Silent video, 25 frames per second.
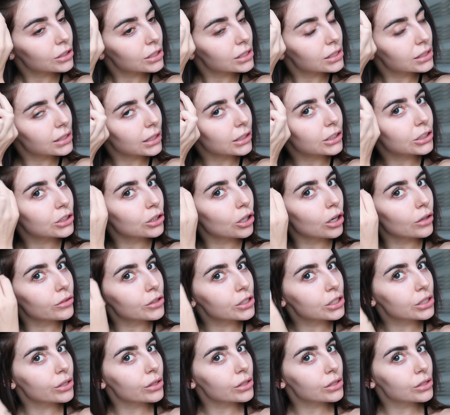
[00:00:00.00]
and just section it
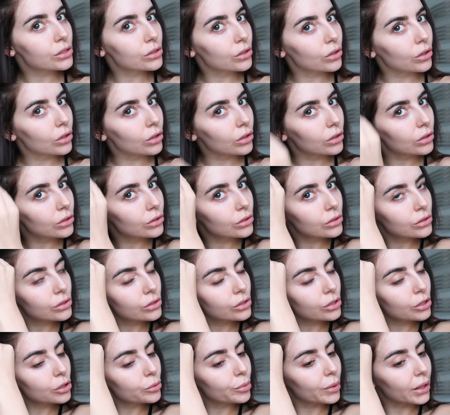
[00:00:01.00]
off just so it's not
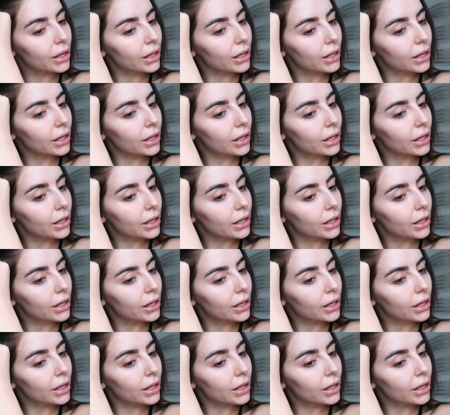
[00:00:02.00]
too